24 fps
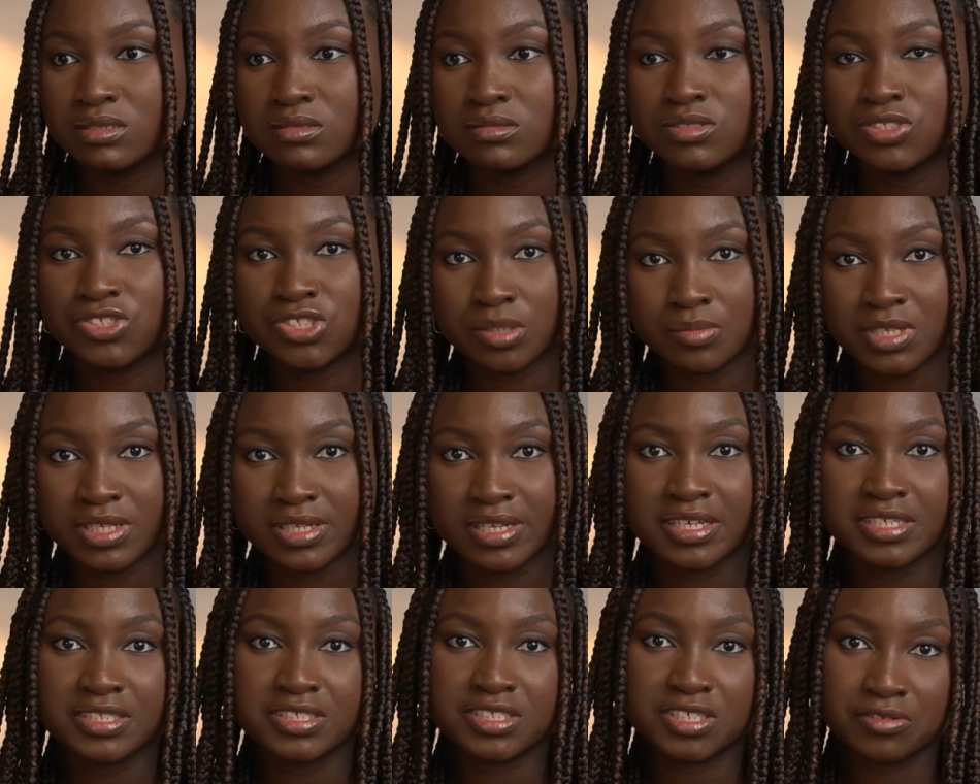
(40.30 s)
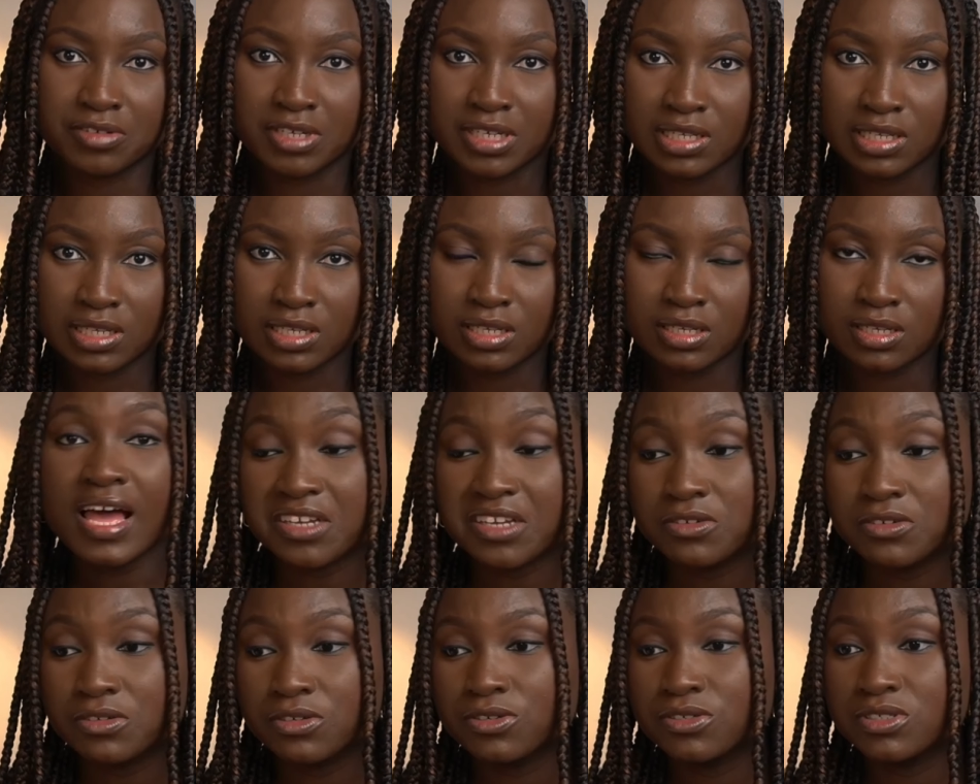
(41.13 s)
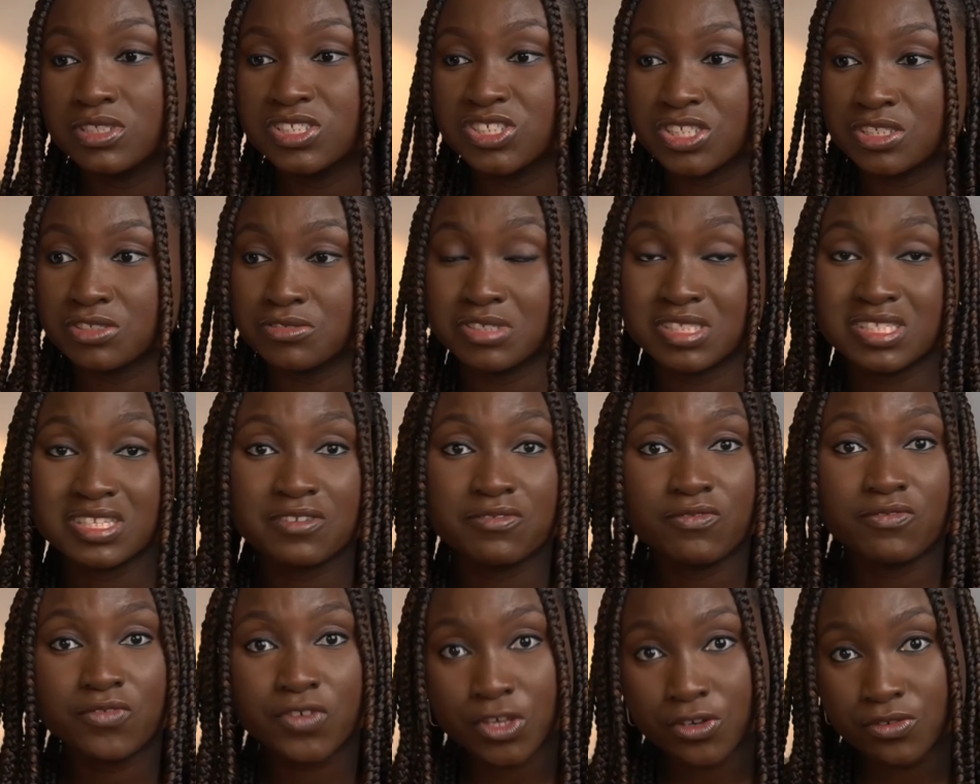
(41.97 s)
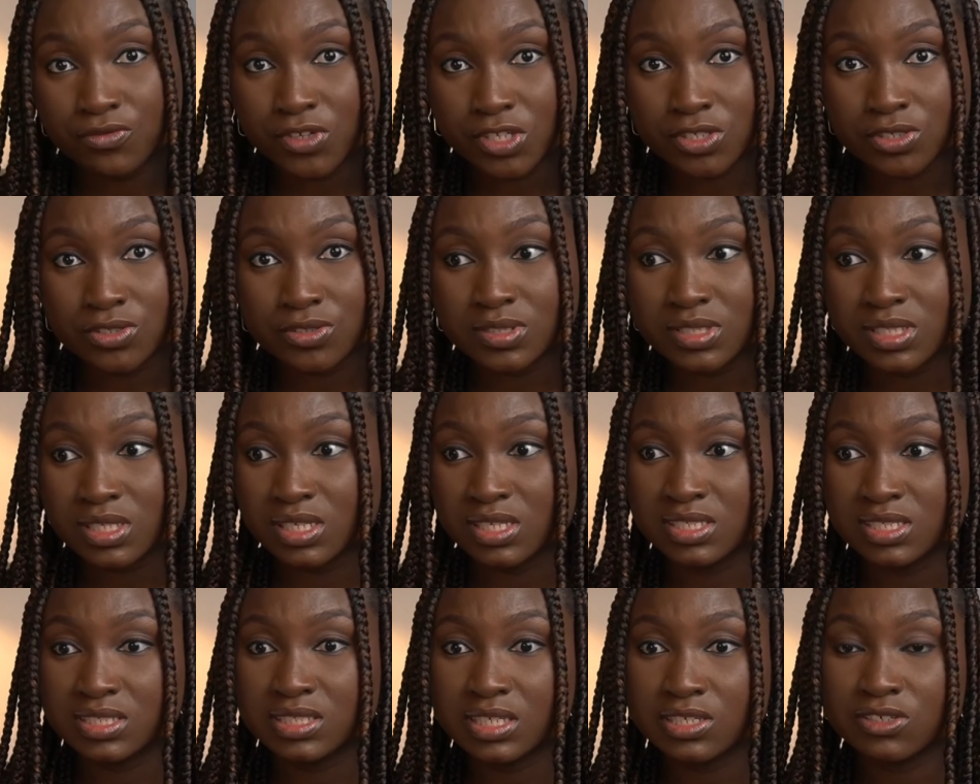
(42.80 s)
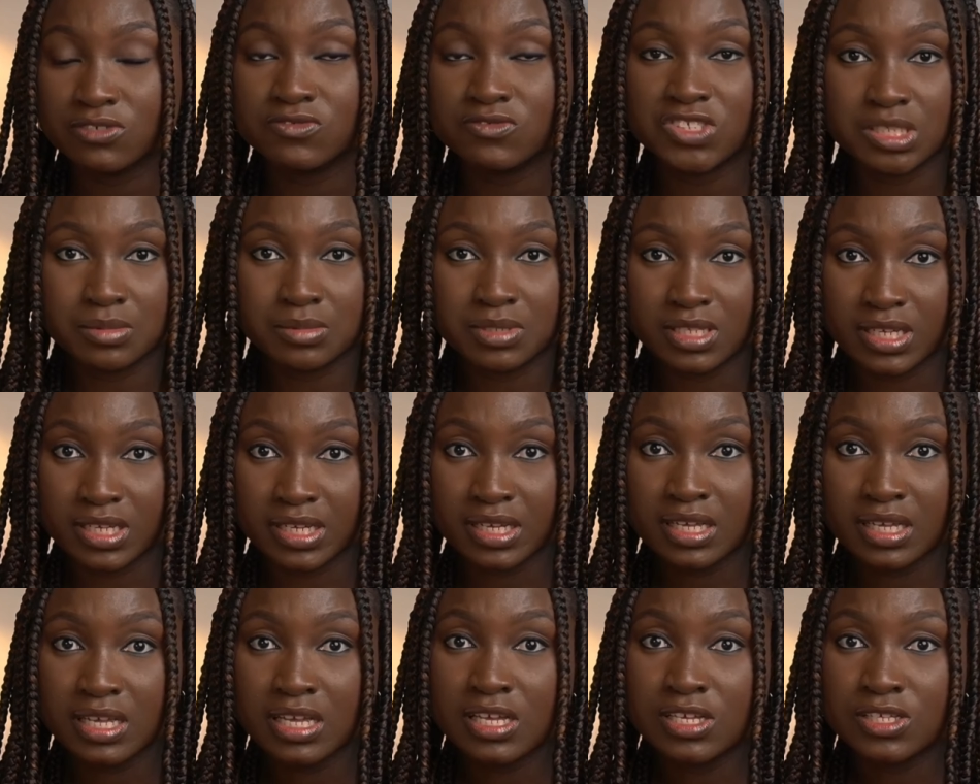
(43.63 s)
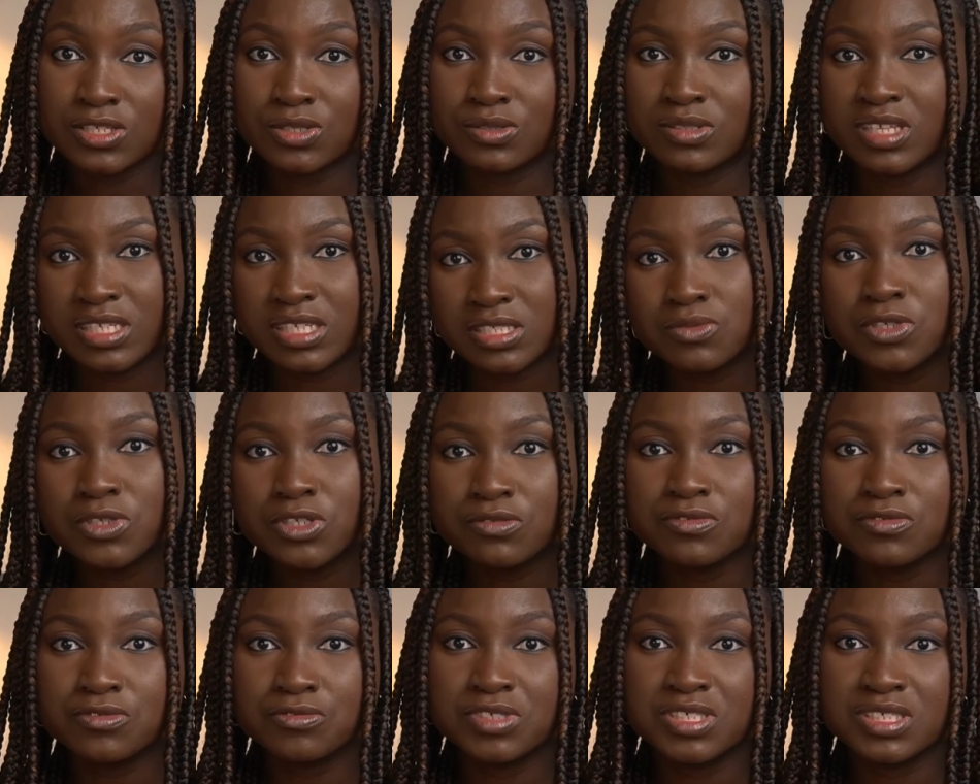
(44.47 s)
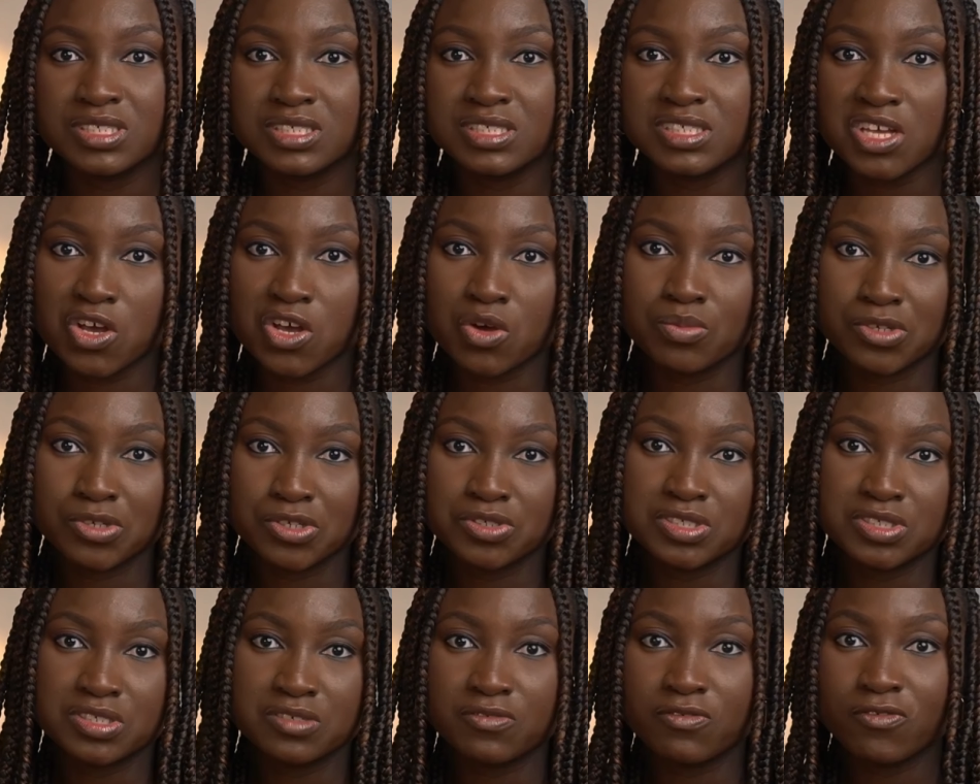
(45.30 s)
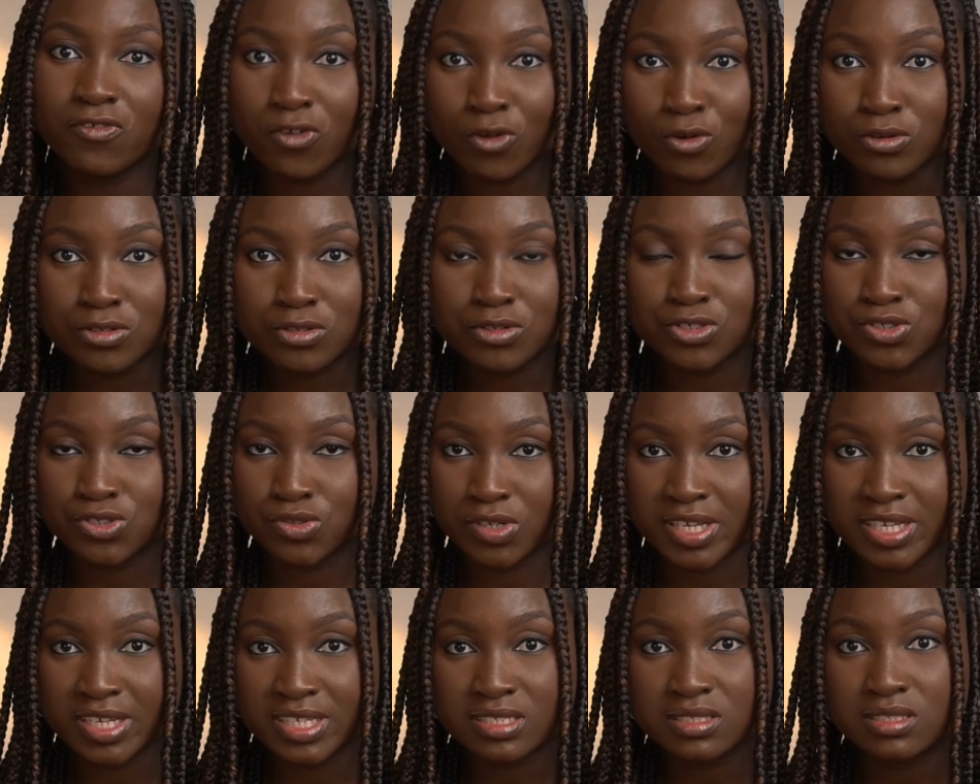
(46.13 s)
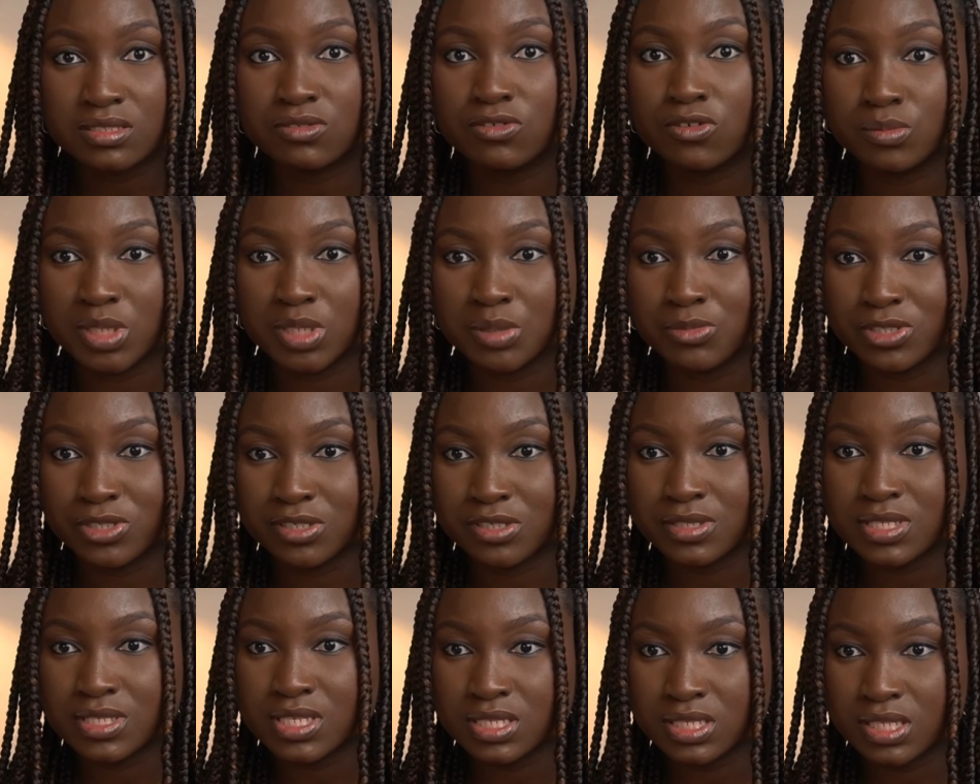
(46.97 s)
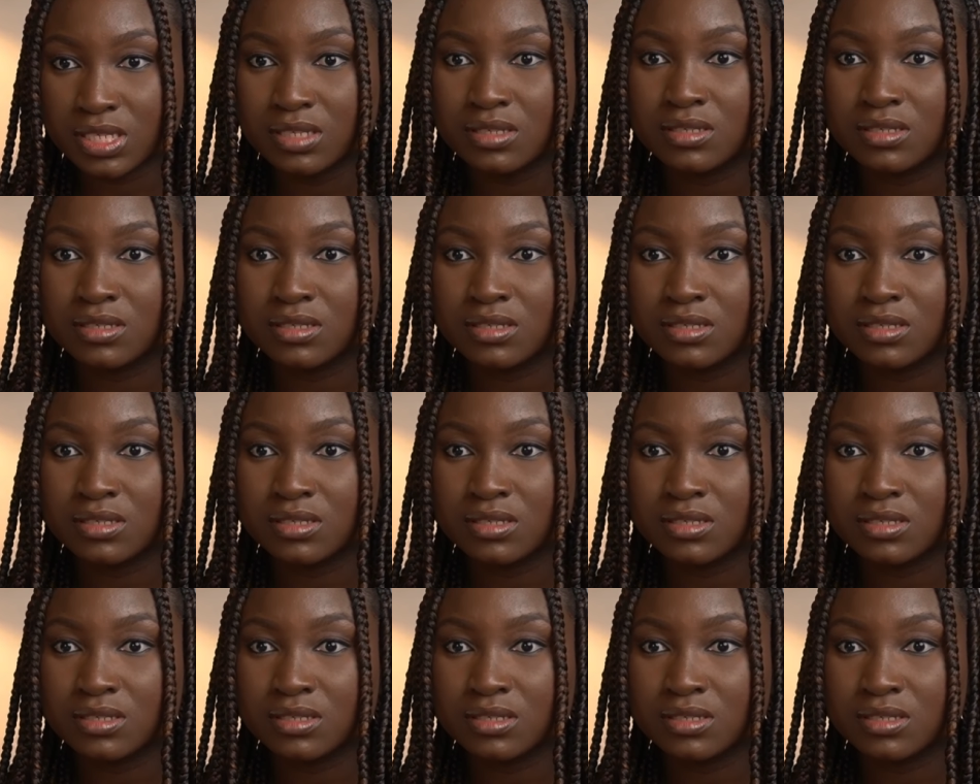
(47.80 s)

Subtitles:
Gemini directly. I could only generate a few videos inside of Gemini, so that's one of the reasons I'll be using Flow to showcase the Omni model today.